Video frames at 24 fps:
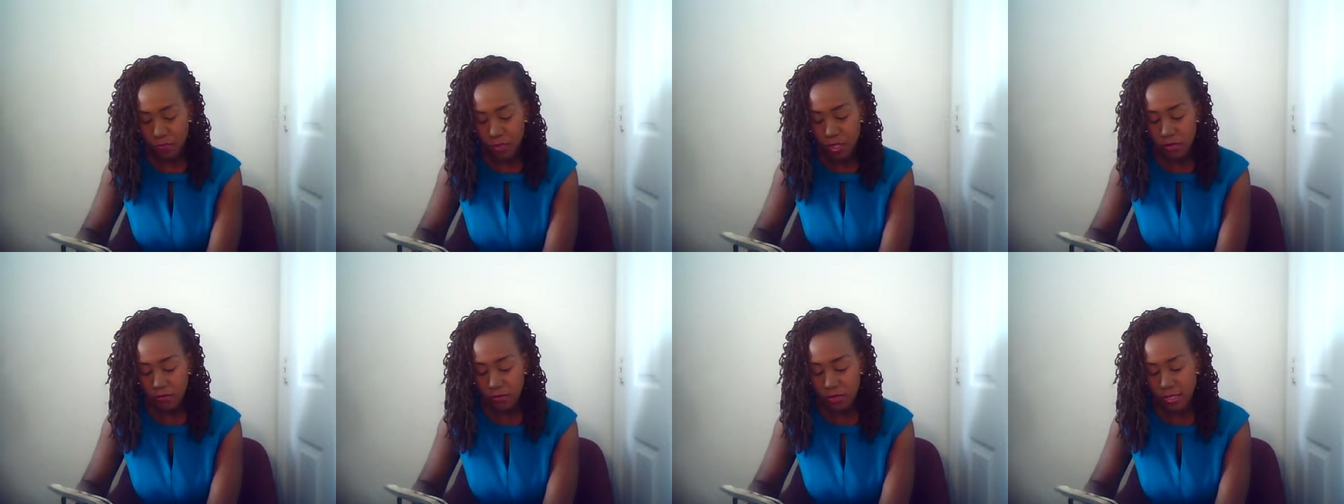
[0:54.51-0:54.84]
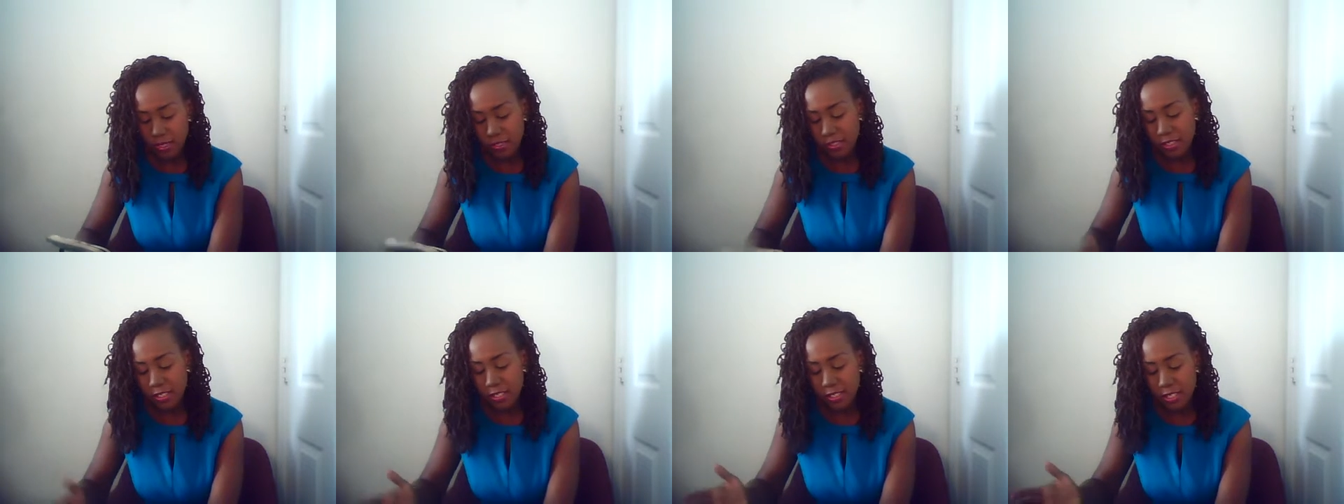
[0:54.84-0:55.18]
For
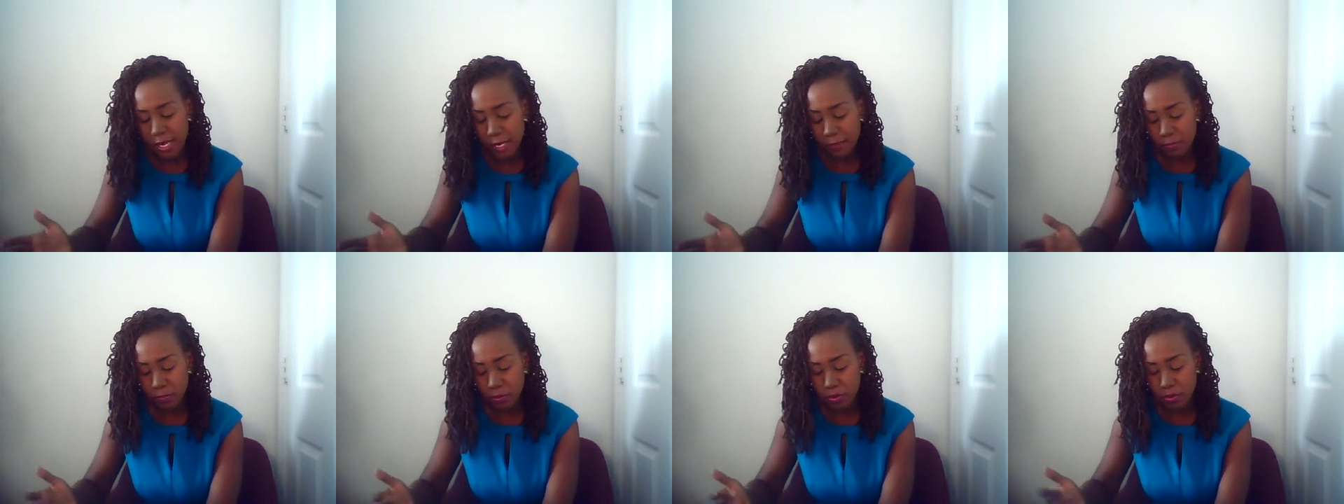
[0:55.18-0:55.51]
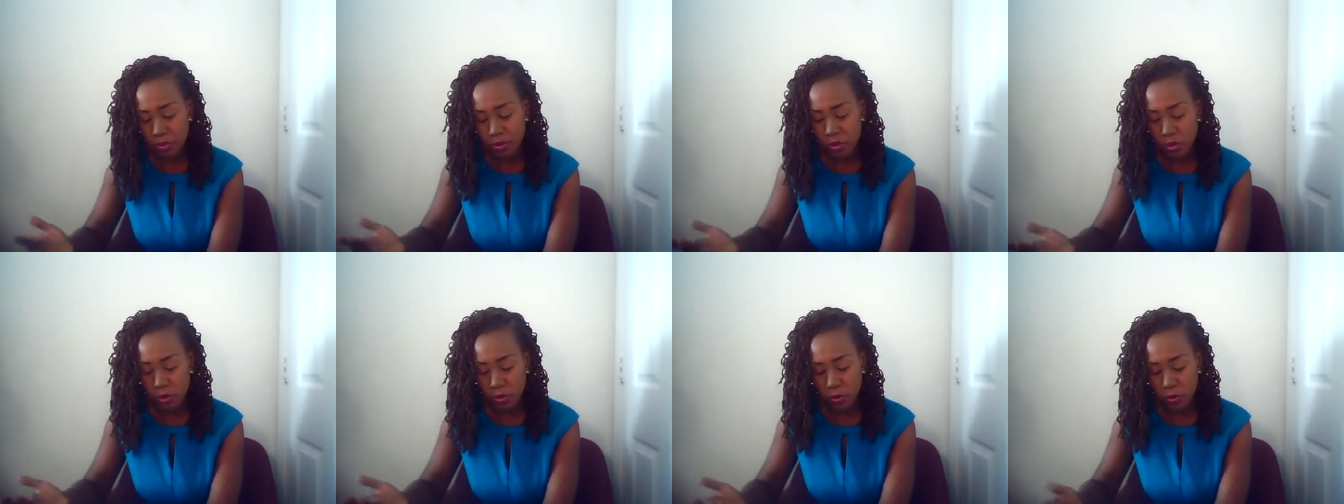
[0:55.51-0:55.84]
his disciples had
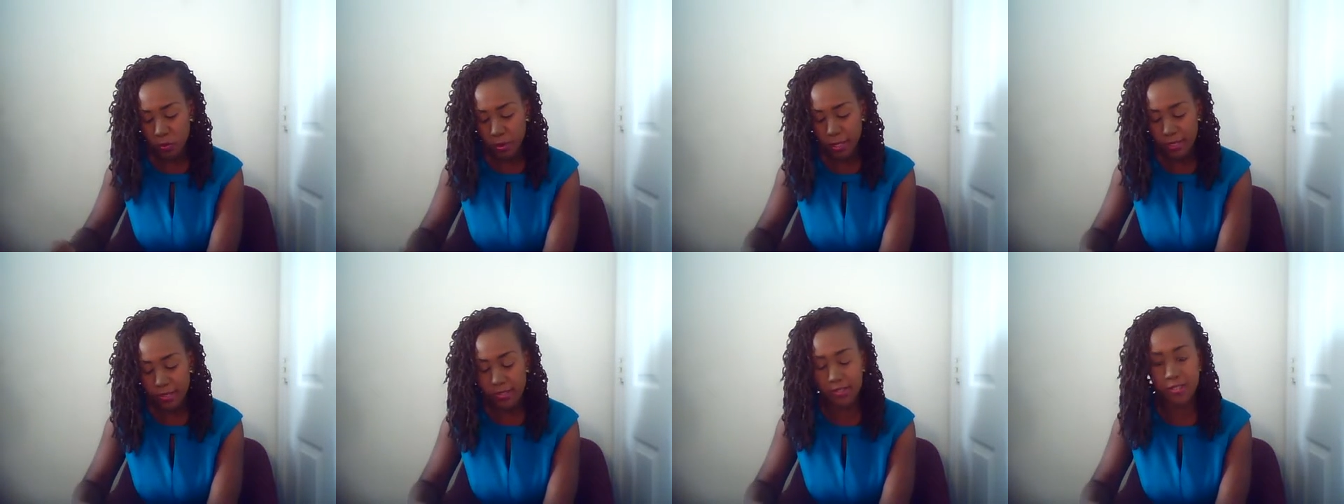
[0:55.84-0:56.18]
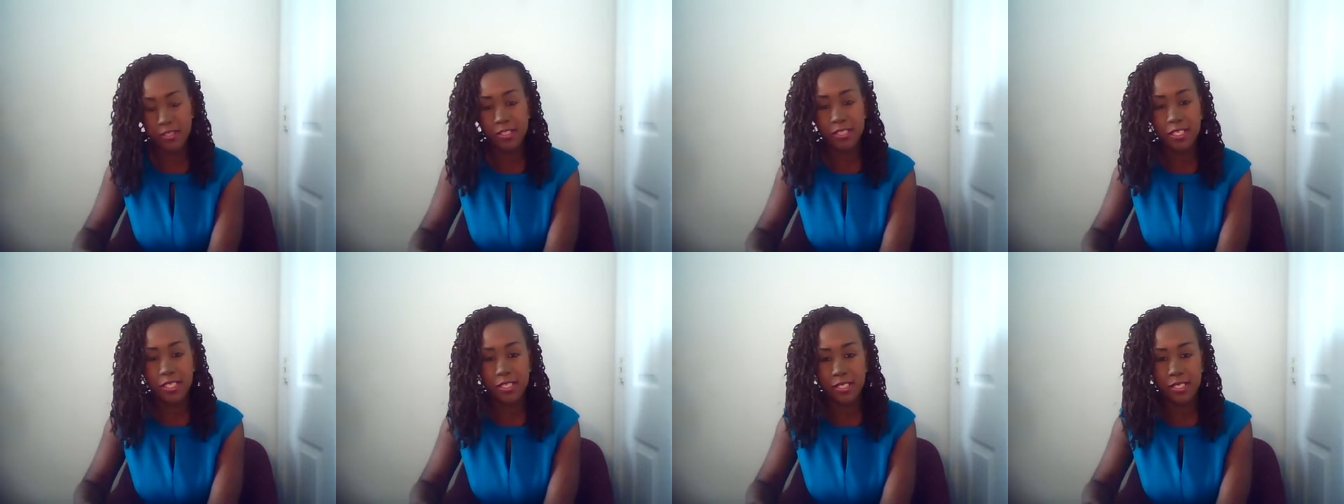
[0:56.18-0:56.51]
gone away into the
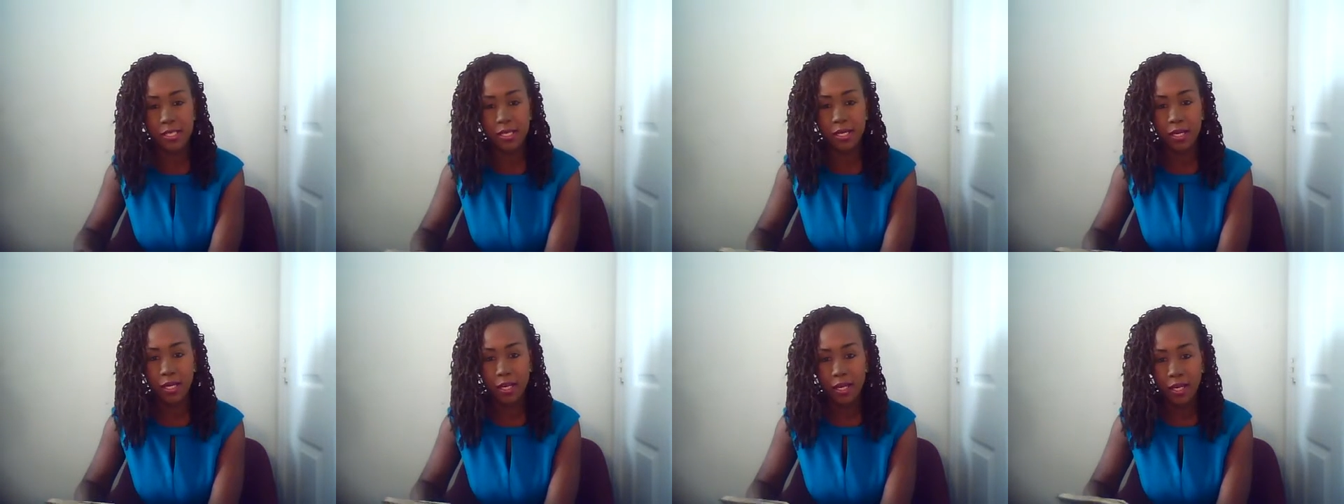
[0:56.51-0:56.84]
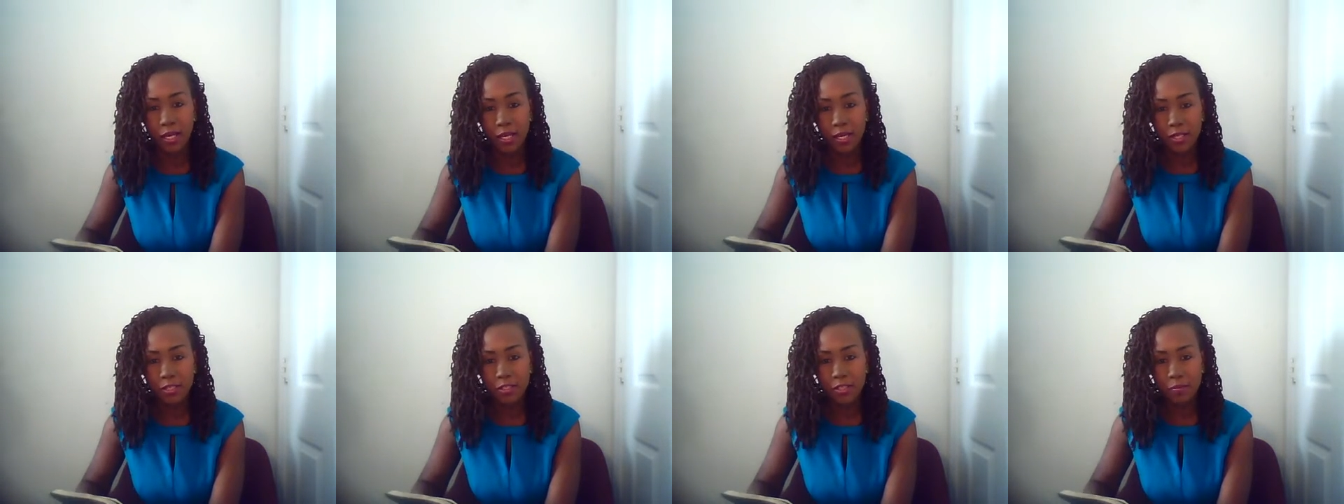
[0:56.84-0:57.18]
city
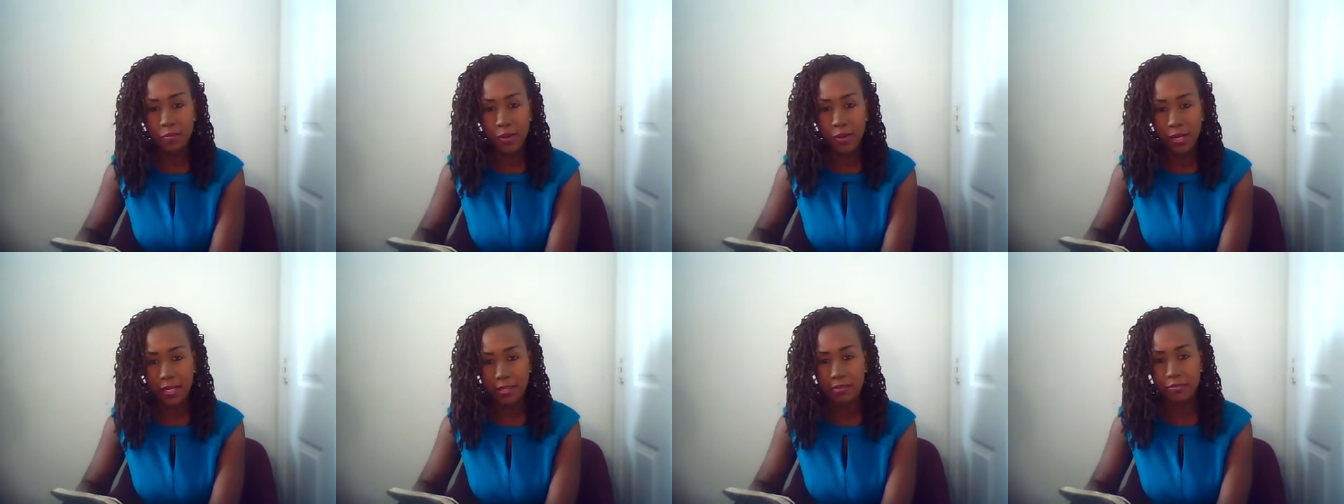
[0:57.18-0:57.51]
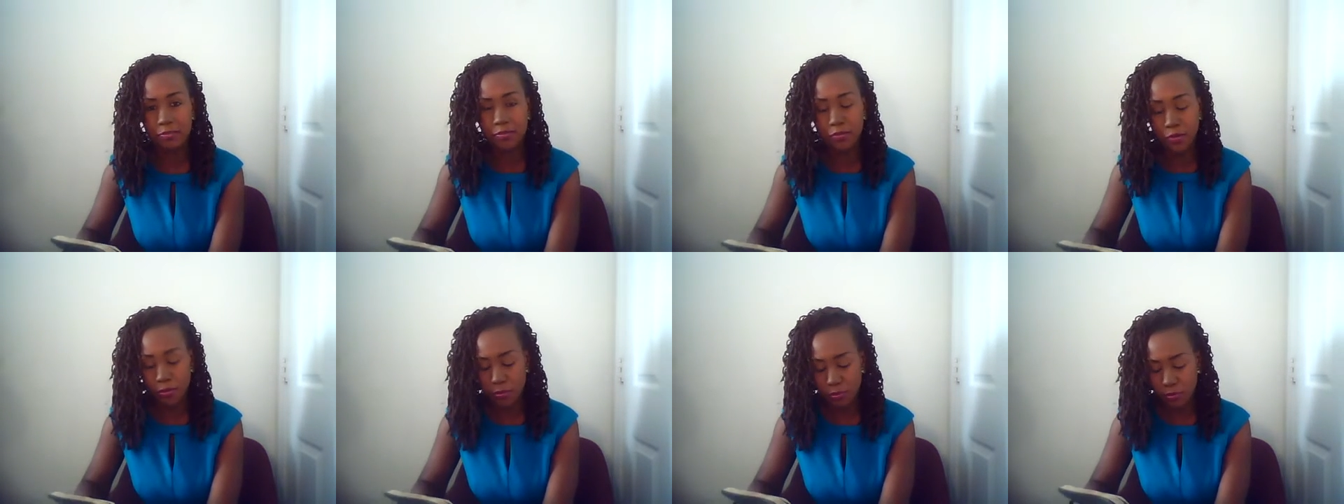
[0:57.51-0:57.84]
to buy
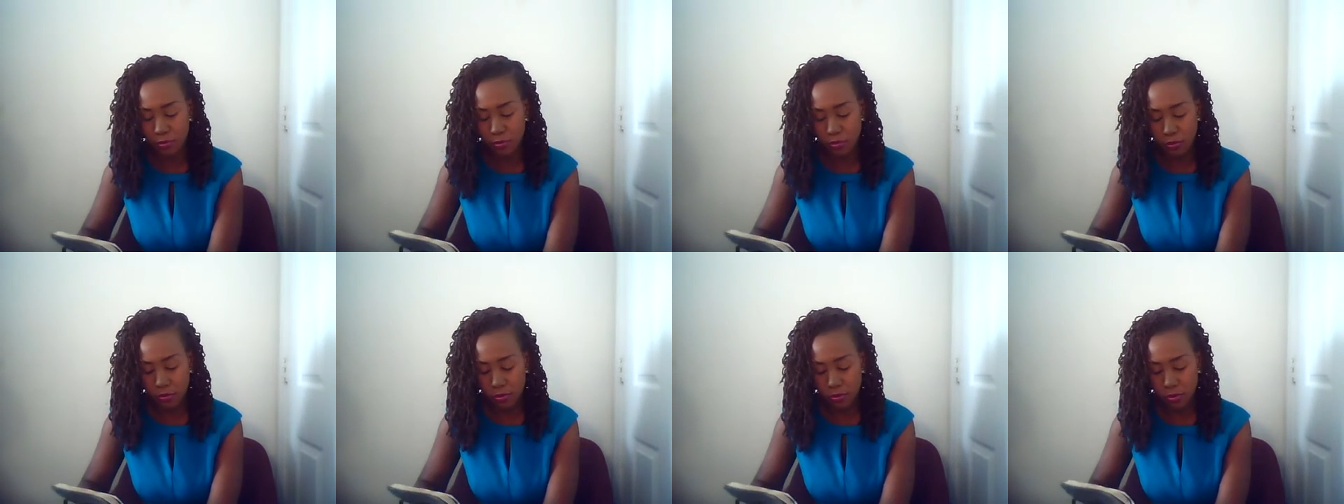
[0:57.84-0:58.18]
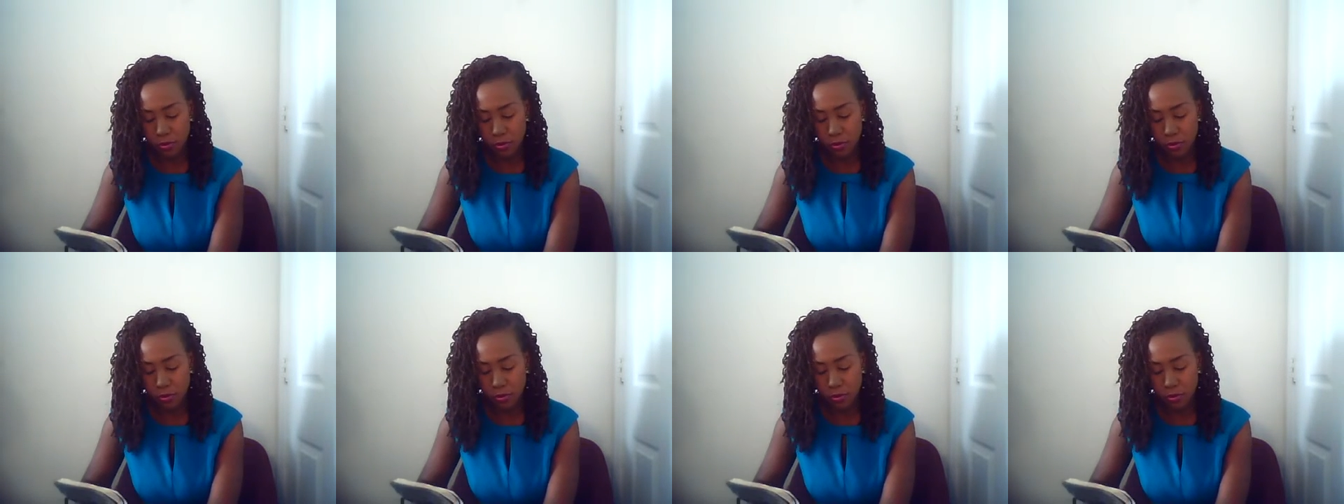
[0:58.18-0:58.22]
food.